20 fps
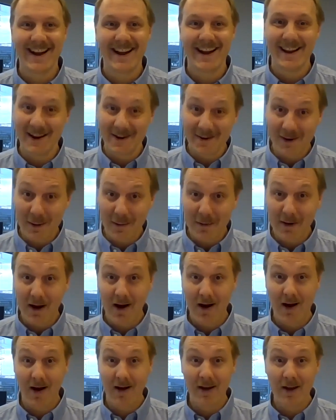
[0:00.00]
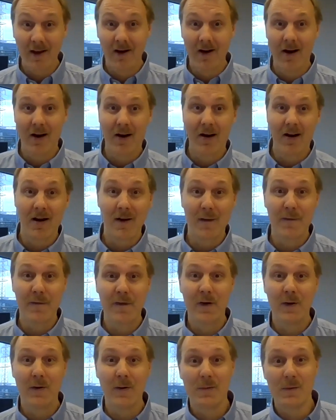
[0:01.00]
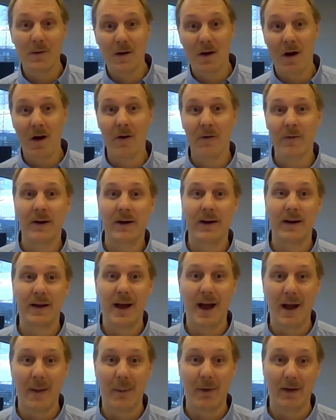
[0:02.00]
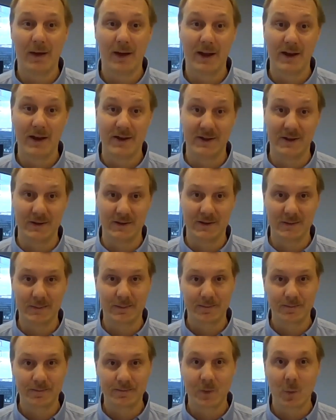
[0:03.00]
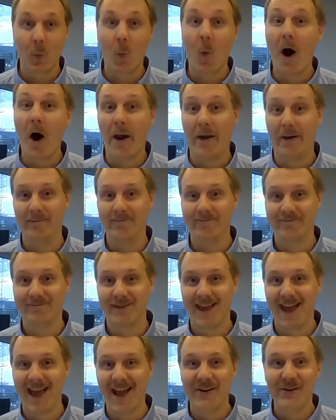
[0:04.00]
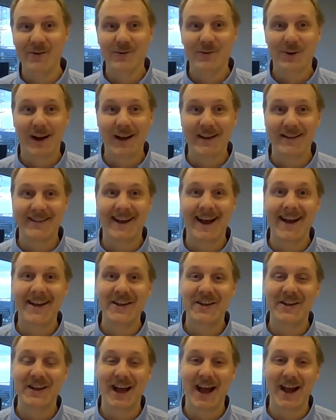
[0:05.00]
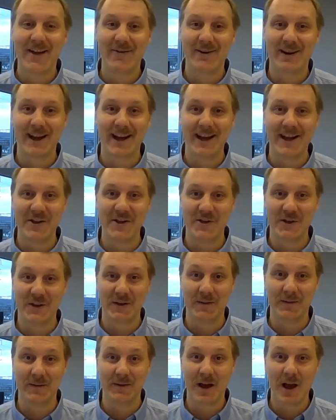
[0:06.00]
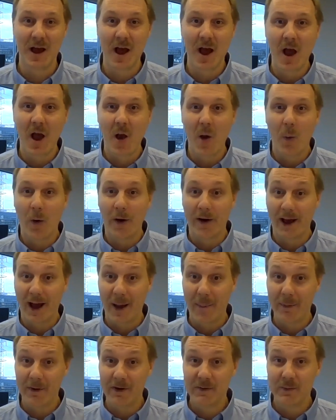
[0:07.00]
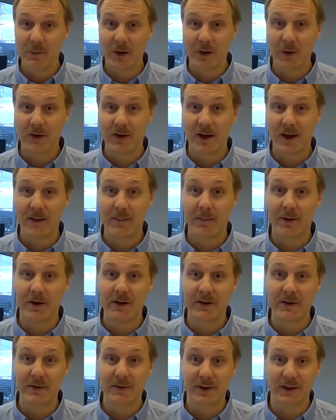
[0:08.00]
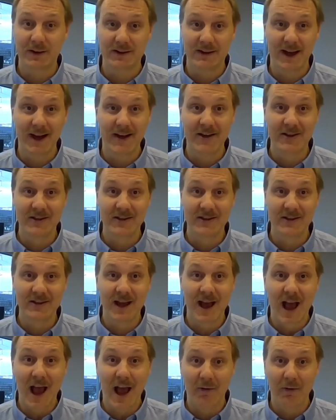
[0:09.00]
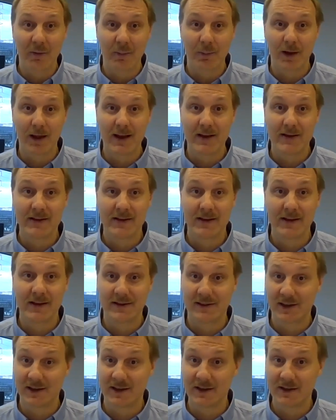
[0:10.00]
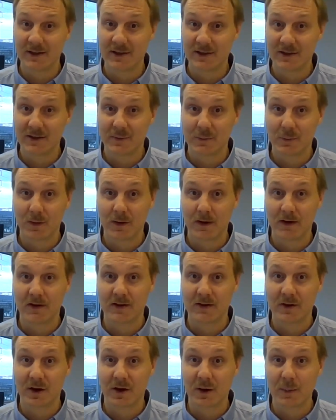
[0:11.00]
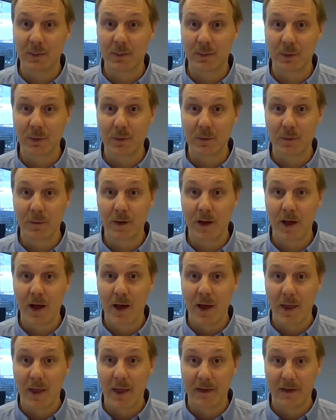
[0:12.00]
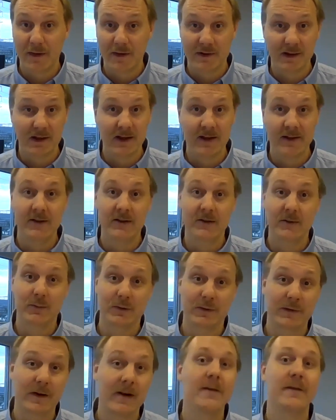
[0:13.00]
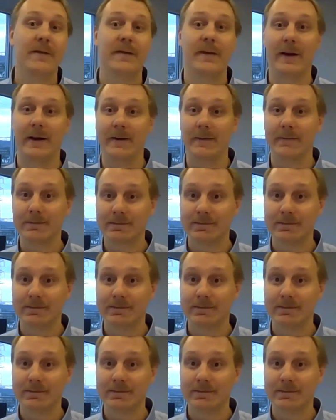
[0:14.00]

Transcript: Here are a few concrete applications. 1. Transaction aggregation. What happens when you take a bunch of transactions and replace their signatures with a stark proof that their signatures were verified?